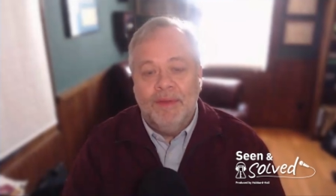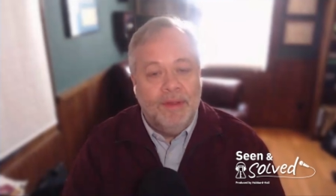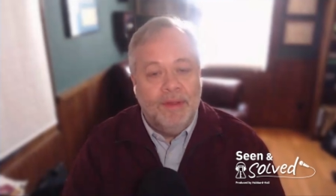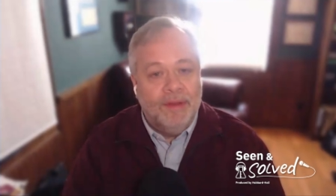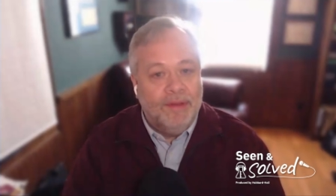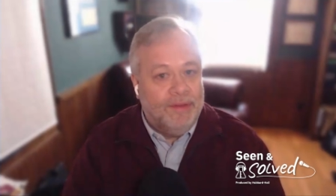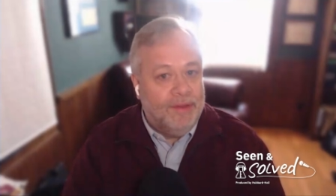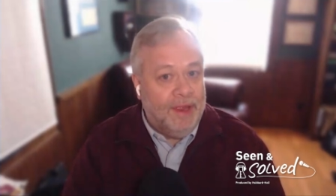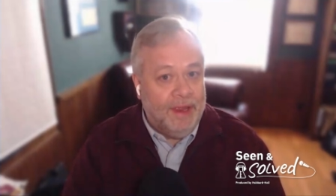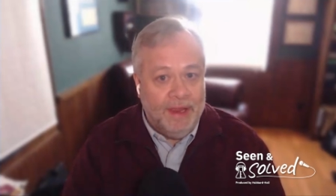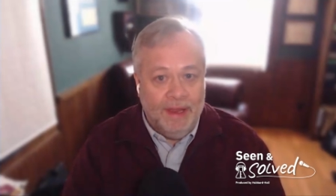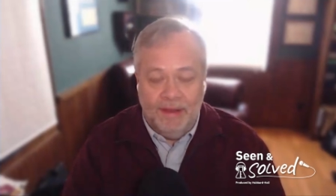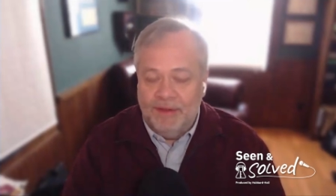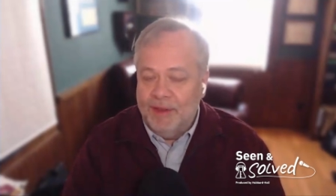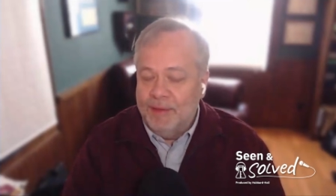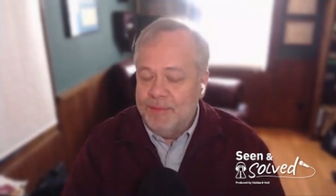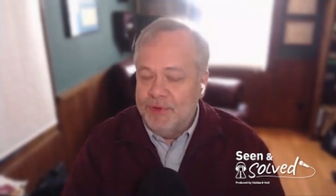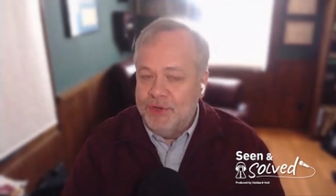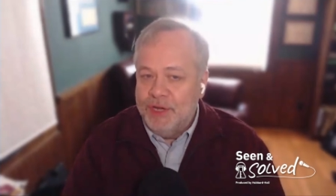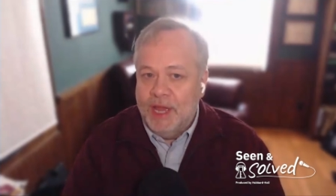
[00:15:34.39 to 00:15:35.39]
it's, again,
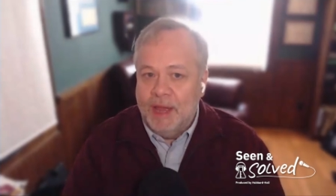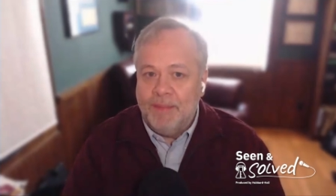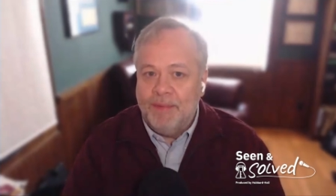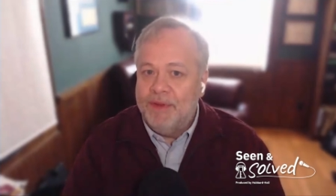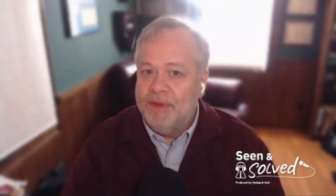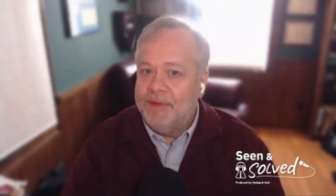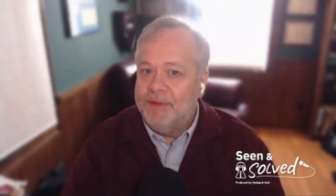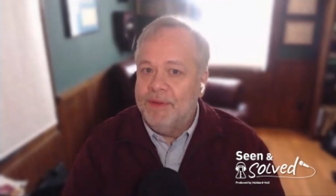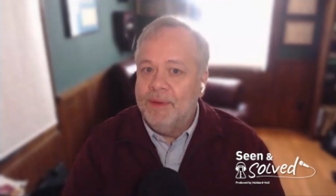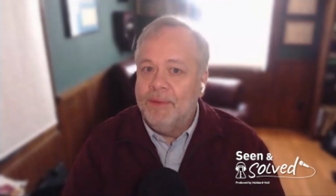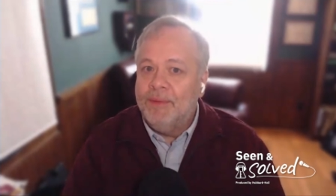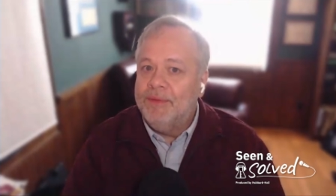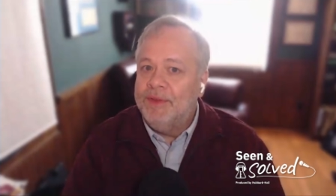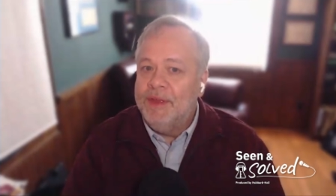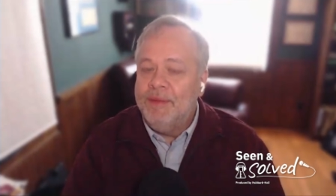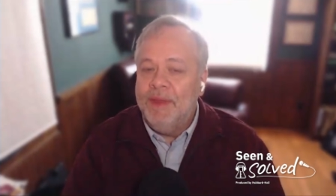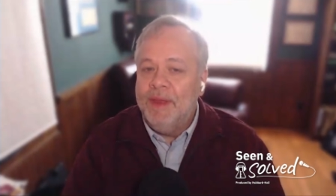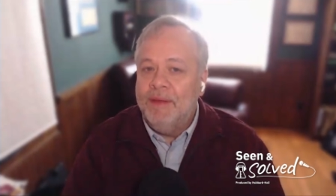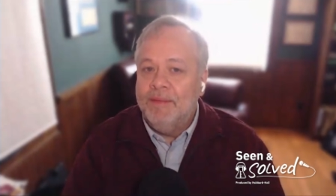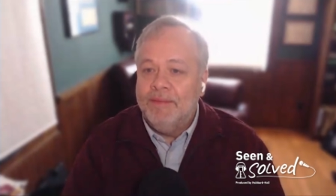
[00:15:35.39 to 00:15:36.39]
some shops just don't
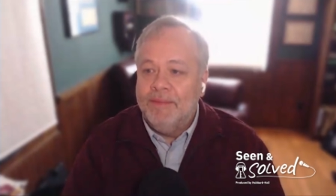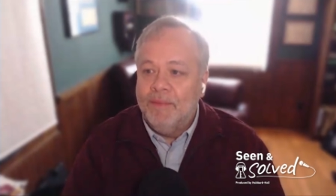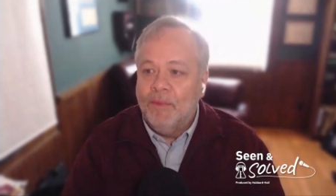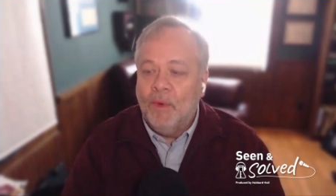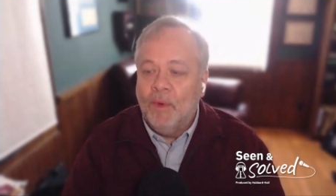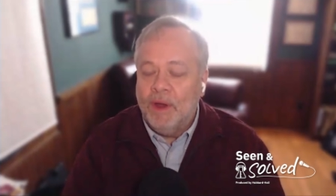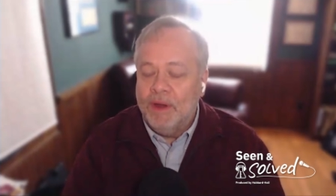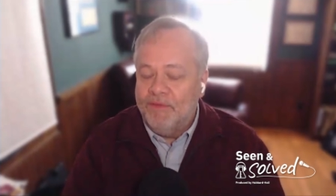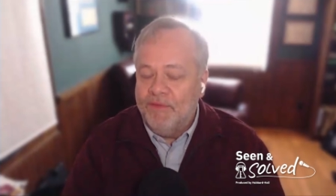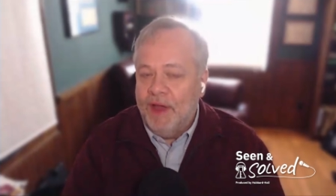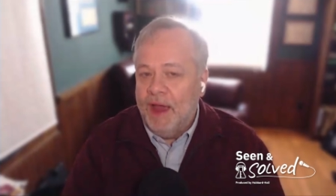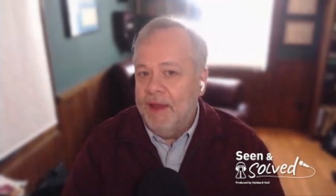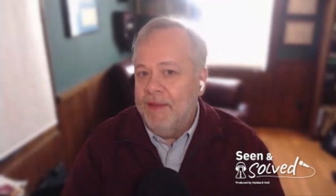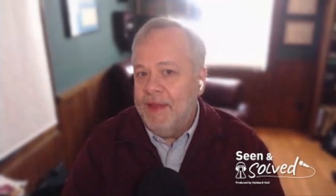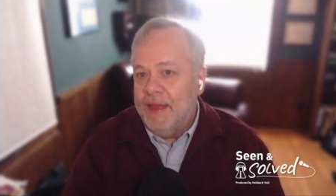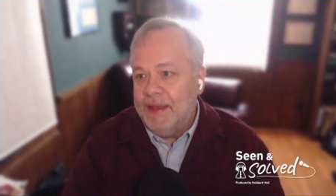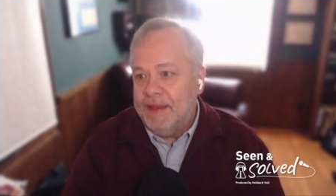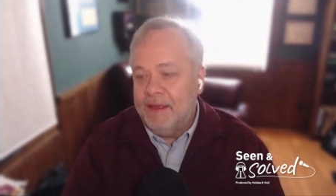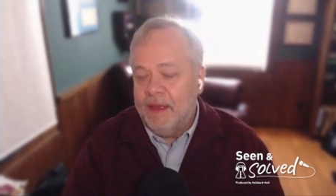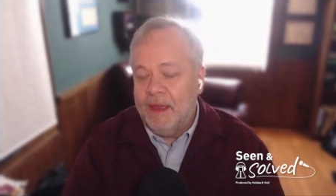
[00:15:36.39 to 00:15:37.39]
seem to want to find
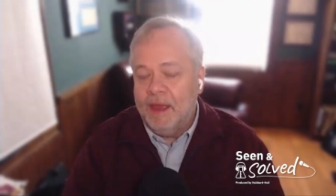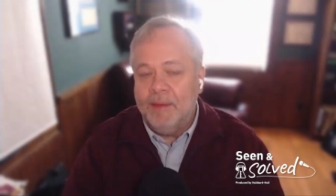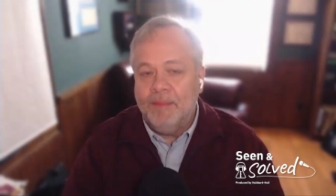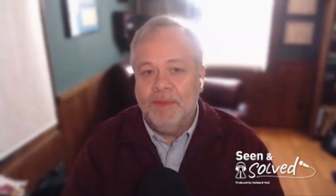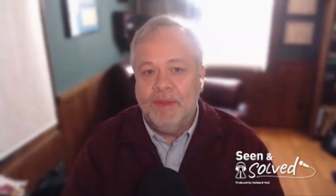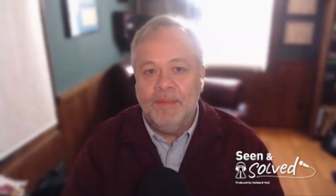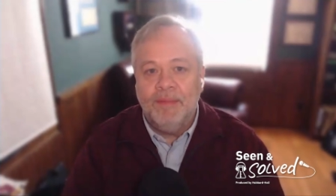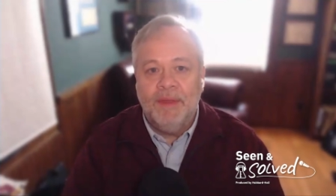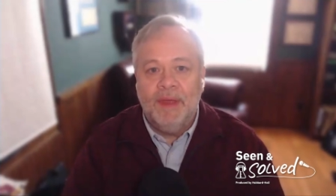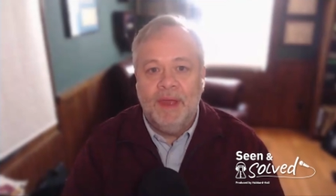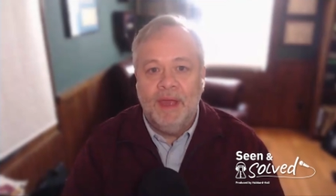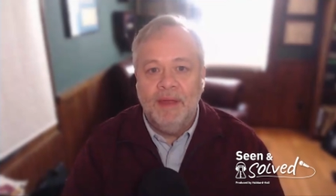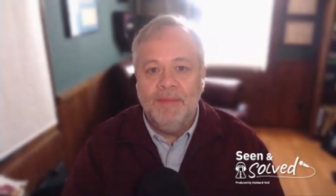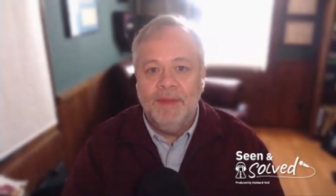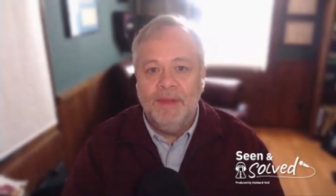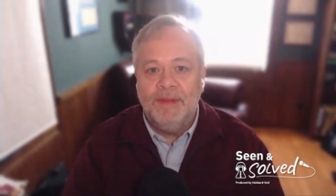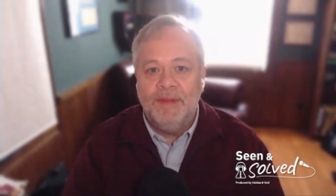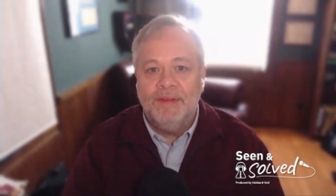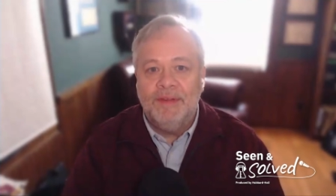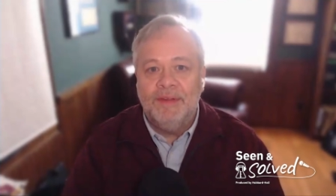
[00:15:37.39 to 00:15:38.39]
that time.
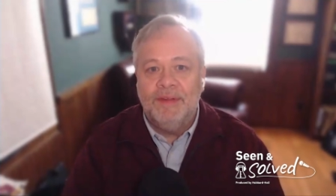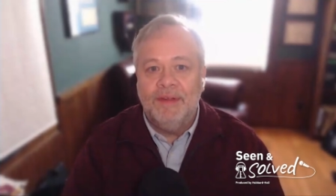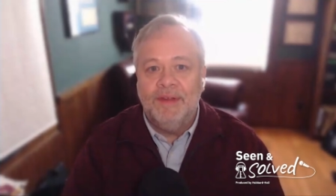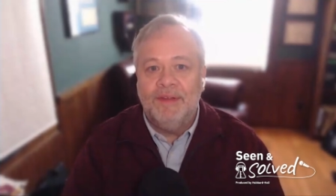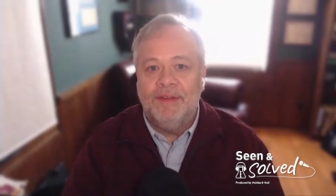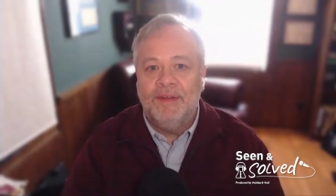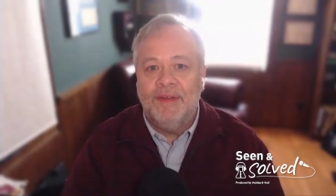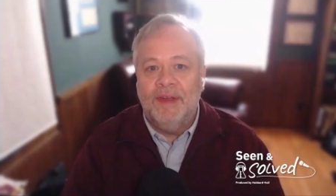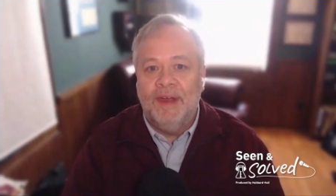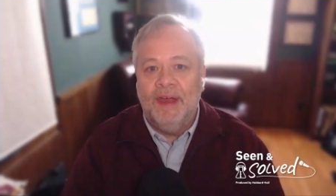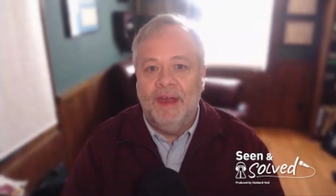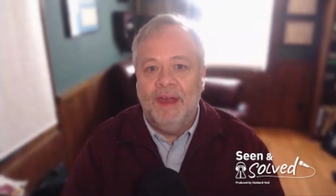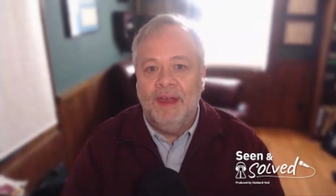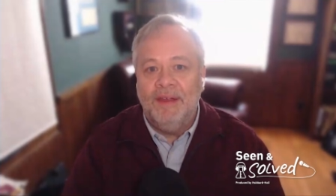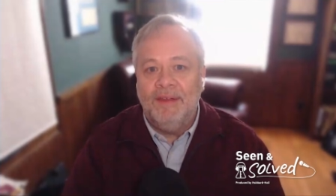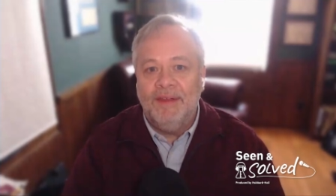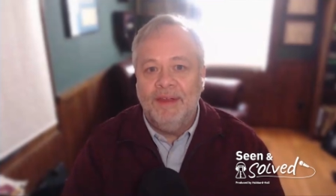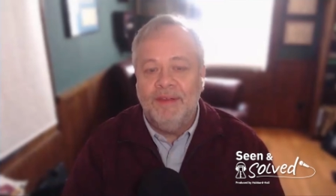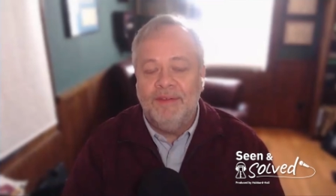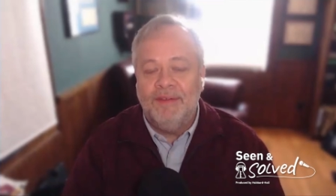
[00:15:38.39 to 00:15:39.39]
Sometimes
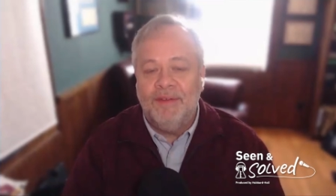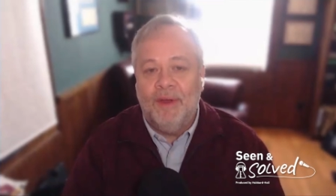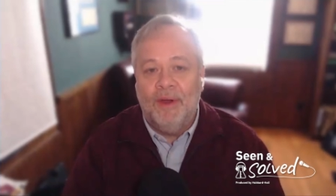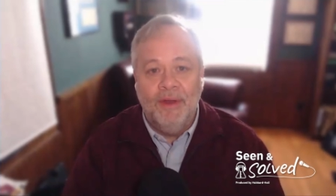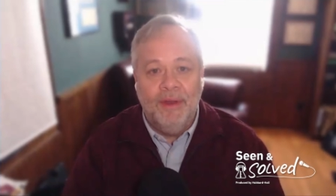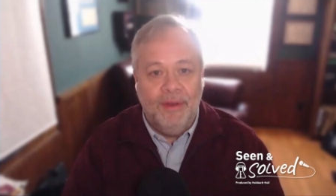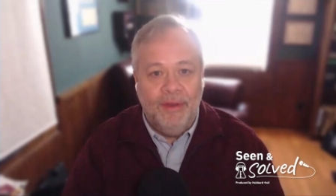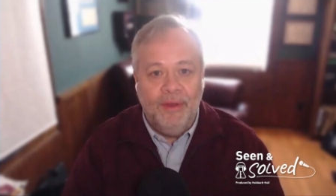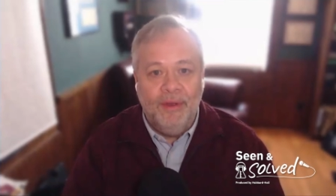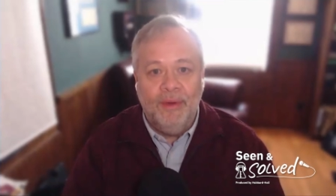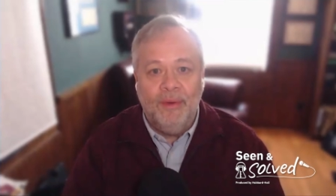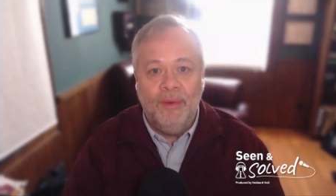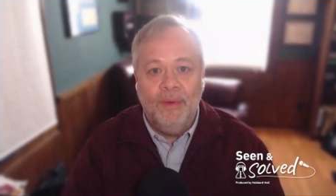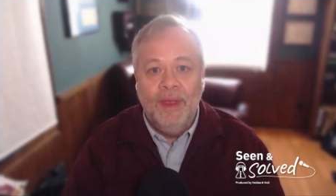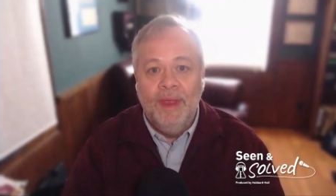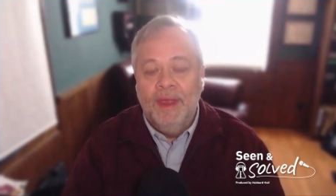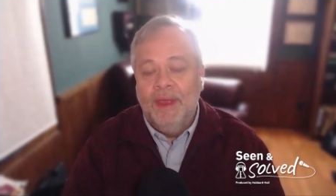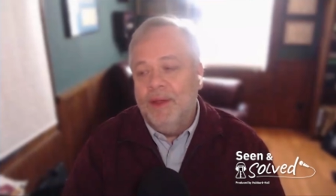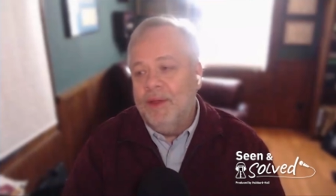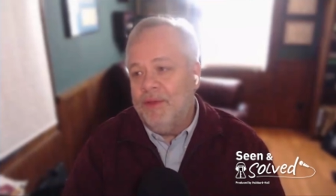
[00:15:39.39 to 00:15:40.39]
it's hard to do.
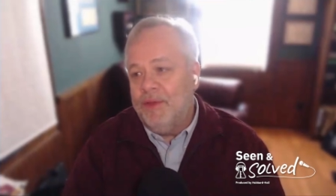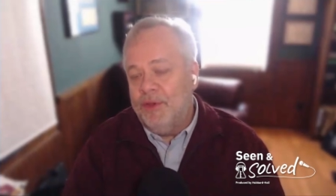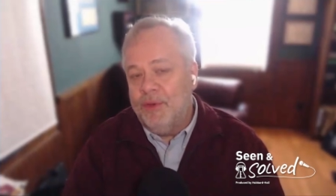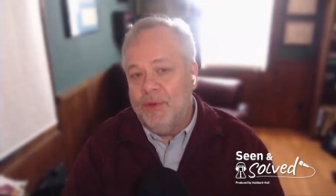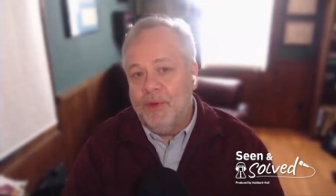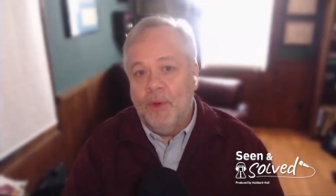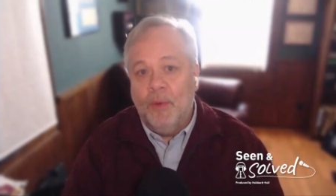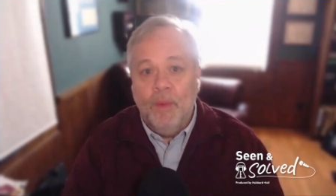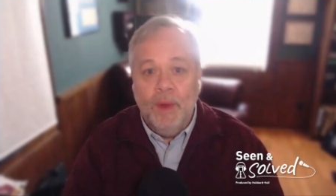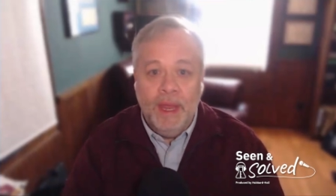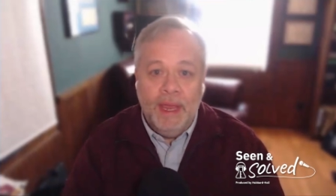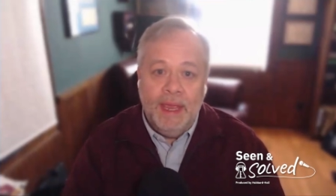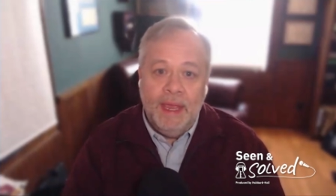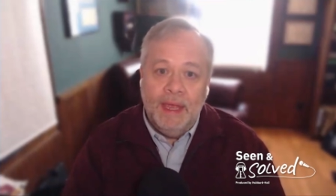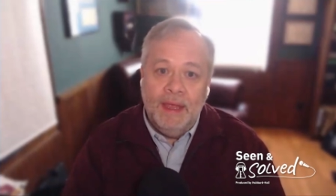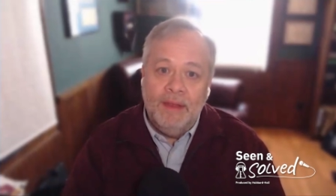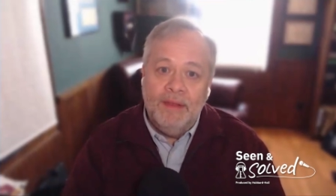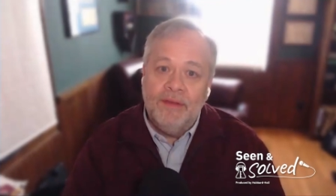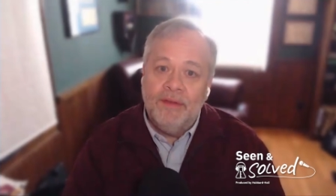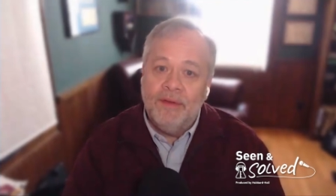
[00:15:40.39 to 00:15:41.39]
Either you do it on
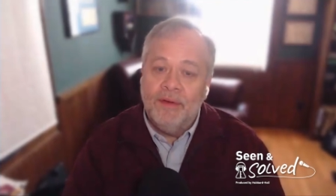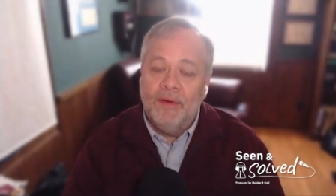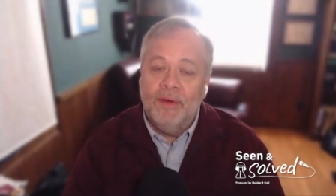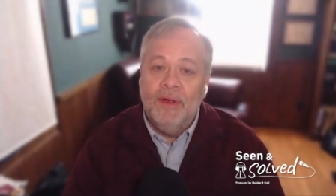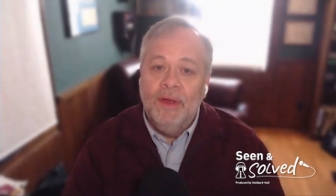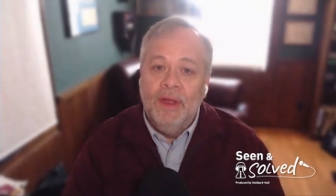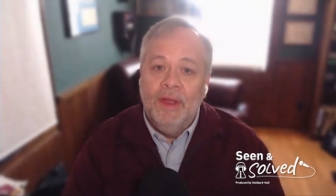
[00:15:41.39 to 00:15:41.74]
weekends or